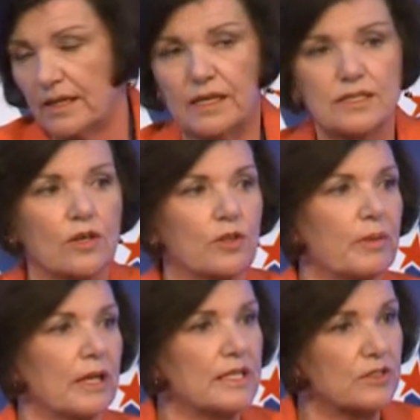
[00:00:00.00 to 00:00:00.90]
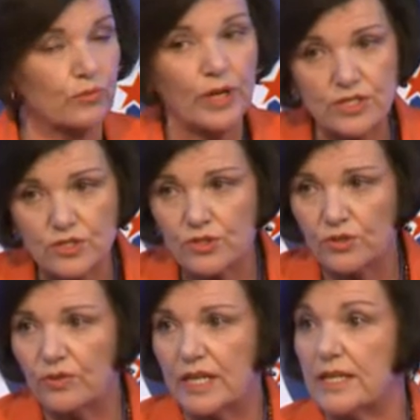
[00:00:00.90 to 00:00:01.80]
So the police arrest
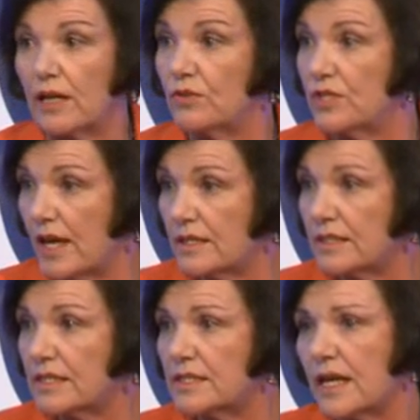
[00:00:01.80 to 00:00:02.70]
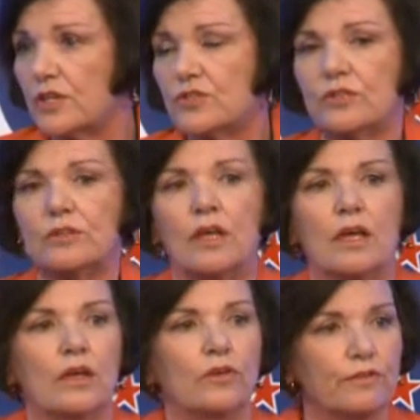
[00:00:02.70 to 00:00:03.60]
you, they take you down to the station,
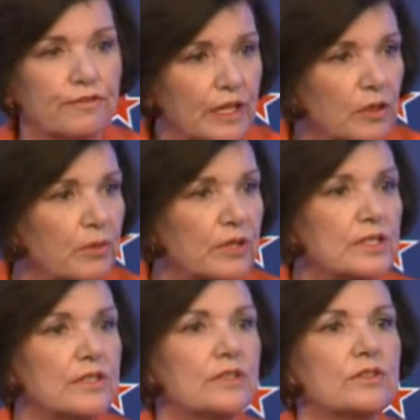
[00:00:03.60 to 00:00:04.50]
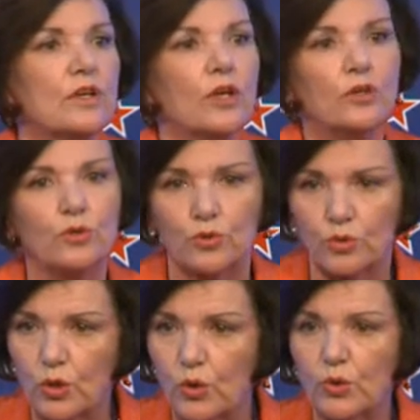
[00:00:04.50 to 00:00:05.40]
you're fingerprinted, you're
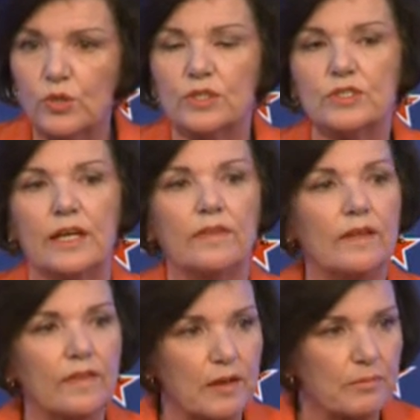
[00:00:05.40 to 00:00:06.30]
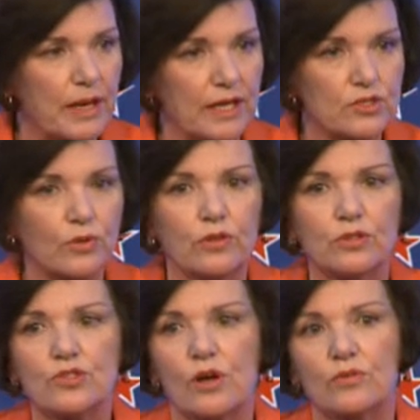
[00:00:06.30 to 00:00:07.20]
recorded, and then they pat you on the
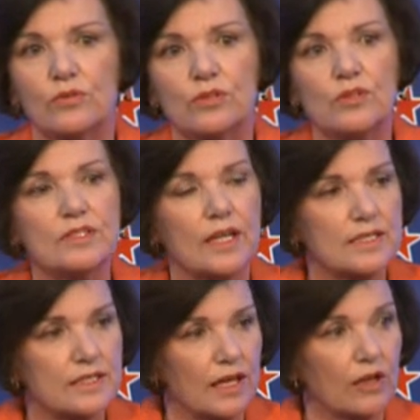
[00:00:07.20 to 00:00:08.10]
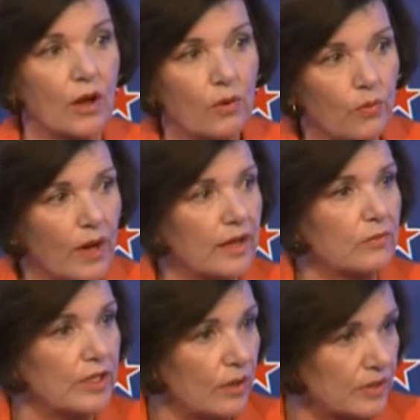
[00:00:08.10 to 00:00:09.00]
shoulder and you say, say, go away and
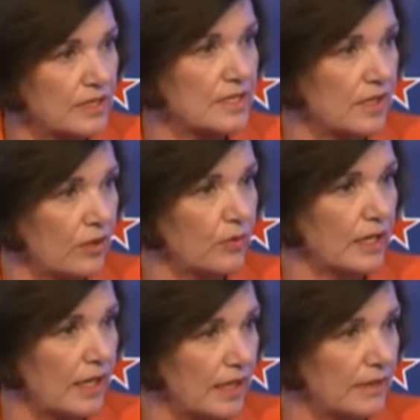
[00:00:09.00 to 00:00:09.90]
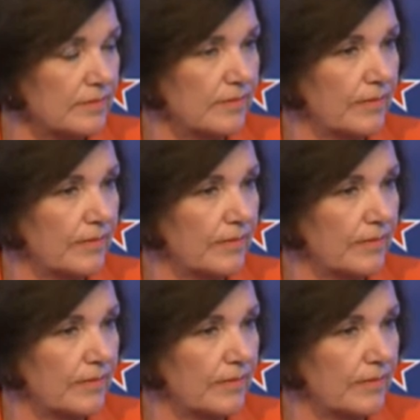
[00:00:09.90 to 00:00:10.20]
we don't want to see you again.